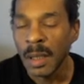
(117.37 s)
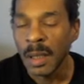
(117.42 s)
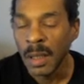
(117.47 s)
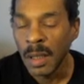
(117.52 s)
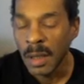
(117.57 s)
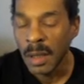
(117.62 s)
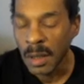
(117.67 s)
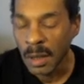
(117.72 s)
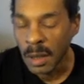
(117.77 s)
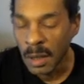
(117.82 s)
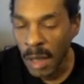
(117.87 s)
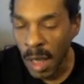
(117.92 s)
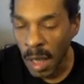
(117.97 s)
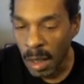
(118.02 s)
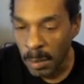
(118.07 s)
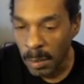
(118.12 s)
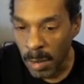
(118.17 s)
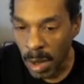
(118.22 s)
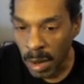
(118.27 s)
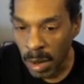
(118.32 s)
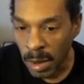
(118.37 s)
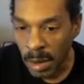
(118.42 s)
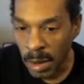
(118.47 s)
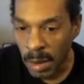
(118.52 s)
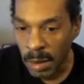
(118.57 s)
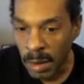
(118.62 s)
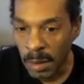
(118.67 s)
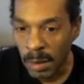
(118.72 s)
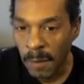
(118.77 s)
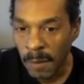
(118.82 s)
the stock market,
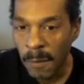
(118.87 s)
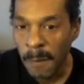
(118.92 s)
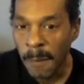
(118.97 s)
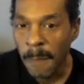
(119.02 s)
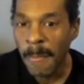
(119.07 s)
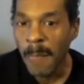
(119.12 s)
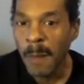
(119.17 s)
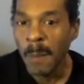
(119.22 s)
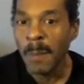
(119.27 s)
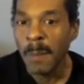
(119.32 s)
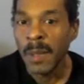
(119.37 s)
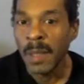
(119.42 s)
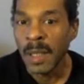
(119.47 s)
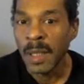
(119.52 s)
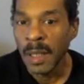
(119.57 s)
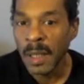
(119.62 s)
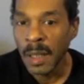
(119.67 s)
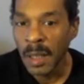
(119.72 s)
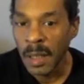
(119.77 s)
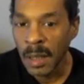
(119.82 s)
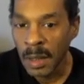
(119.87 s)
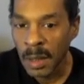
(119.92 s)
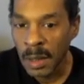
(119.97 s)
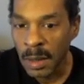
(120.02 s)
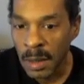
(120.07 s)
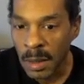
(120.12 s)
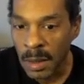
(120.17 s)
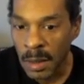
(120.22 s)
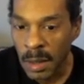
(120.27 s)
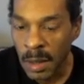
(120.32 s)

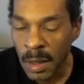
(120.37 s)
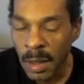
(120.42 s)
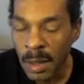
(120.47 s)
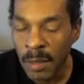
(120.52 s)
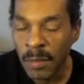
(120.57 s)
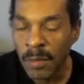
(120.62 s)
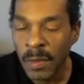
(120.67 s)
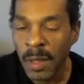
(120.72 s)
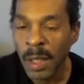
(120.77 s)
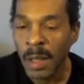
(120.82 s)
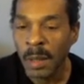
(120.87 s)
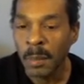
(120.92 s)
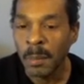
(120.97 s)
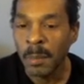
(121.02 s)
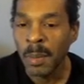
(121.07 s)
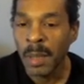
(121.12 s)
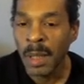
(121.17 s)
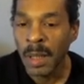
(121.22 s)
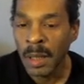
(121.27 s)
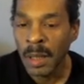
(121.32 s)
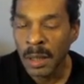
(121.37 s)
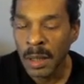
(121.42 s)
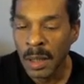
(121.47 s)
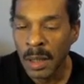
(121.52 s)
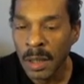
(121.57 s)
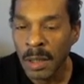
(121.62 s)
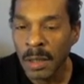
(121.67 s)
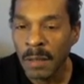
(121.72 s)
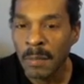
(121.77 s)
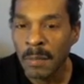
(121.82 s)
because the availability
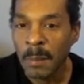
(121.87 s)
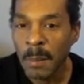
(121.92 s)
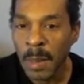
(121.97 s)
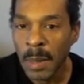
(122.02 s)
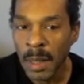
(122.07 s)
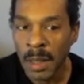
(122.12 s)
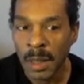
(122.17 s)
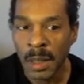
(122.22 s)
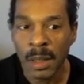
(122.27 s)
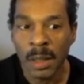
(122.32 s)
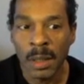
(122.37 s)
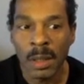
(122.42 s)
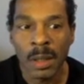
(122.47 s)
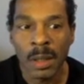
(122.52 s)
of money